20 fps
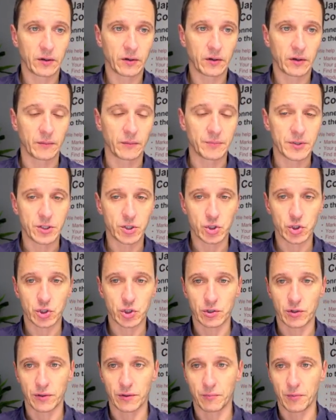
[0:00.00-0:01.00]
competition
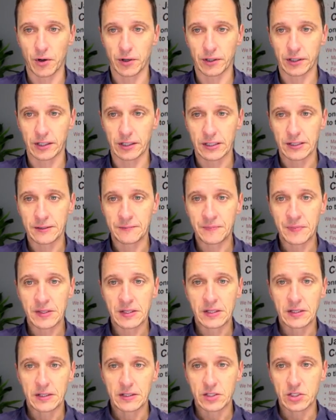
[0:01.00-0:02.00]
on the market.
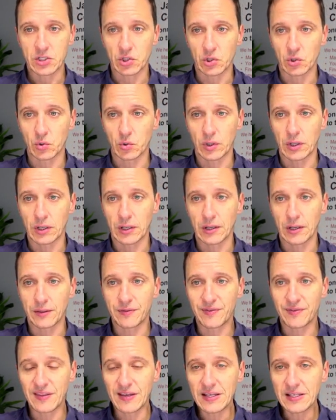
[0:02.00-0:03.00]
So
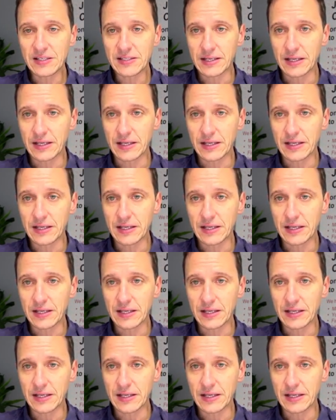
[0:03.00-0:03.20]
things like